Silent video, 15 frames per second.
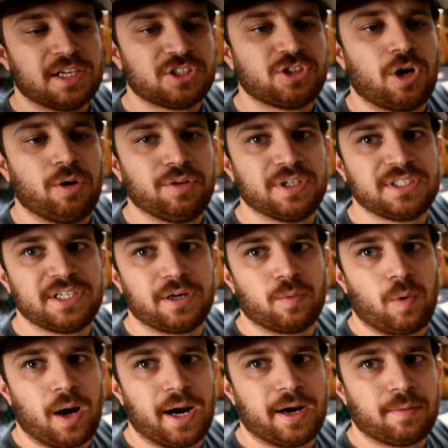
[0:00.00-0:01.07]
throw this here
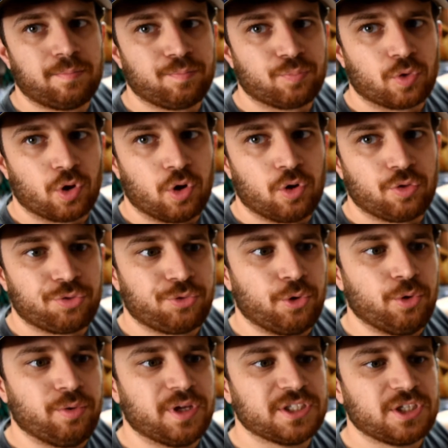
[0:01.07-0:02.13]
wire
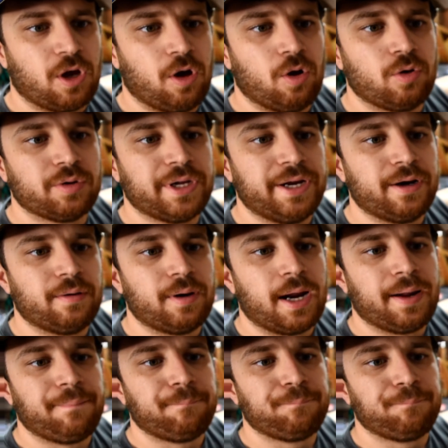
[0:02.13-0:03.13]
through this hole here, right?